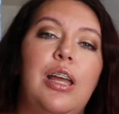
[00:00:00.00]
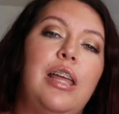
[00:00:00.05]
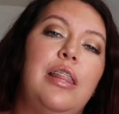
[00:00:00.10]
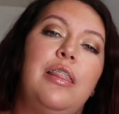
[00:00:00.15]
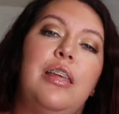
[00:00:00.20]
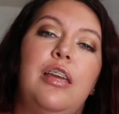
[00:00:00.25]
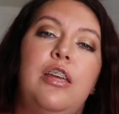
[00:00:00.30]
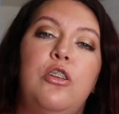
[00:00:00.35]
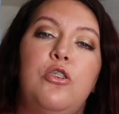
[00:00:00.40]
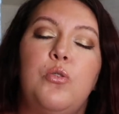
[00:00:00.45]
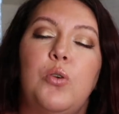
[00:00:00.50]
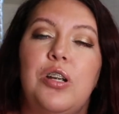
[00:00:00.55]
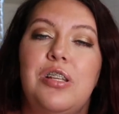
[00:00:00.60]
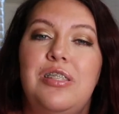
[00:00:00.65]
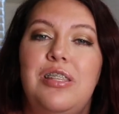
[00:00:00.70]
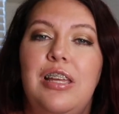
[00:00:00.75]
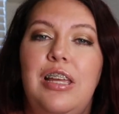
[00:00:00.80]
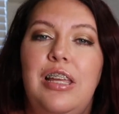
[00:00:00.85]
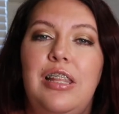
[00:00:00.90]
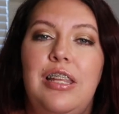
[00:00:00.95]
and then
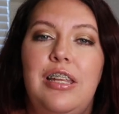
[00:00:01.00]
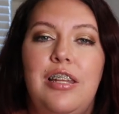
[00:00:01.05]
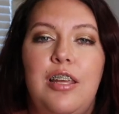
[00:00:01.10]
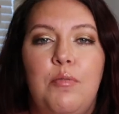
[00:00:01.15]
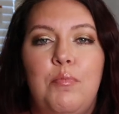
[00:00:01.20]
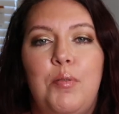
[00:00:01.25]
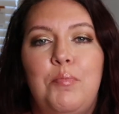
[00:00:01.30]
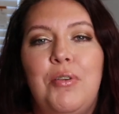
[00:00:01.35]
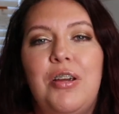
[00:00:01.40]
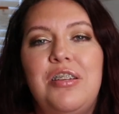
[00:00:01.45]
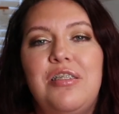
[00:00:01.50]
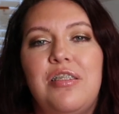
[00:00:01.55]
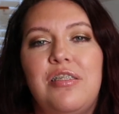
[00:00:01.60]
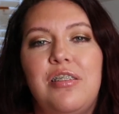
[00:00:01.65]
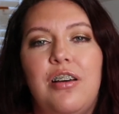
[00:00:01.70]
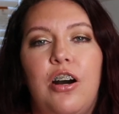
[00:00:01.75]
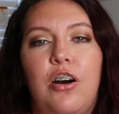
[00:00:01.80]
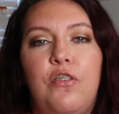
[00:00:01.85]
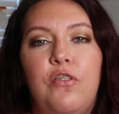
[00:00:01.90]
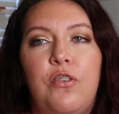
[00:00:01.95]
towards the end they take my braces
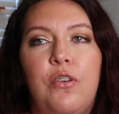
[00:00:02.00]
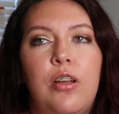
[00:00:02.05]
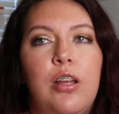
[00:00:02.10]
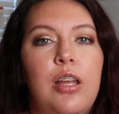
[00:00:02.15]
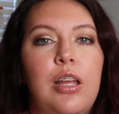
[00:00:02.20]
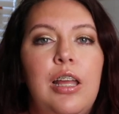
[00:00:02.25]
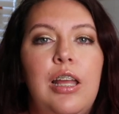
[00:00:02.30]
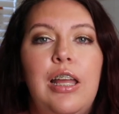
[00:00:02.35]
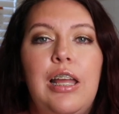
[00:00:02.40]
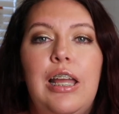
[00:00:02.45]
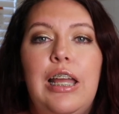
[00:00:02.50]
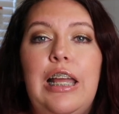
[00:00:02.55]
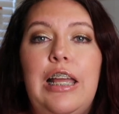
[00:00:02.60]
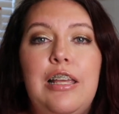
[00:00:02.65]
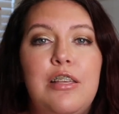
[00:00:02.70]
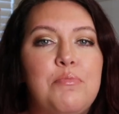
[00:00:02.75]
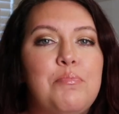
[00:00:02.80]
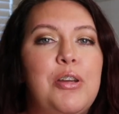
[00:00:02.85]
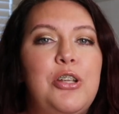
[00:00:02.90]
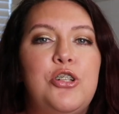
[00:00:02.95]
off,
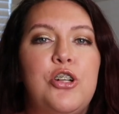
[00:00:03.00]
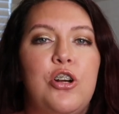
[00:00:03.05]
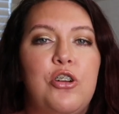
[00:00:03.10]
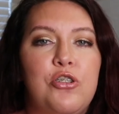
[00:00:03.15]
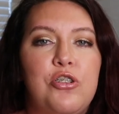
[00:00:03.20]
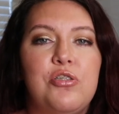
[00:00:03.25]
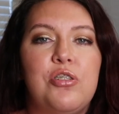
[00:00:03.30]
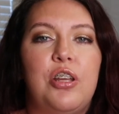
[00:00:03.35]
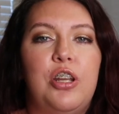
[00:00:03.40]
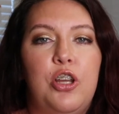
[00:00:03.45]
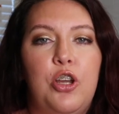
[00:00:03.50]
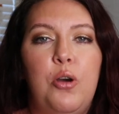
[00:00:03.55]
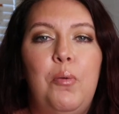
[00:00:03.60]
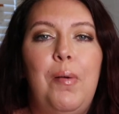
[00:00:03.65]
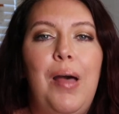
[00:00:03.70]
is my jaw just gonna go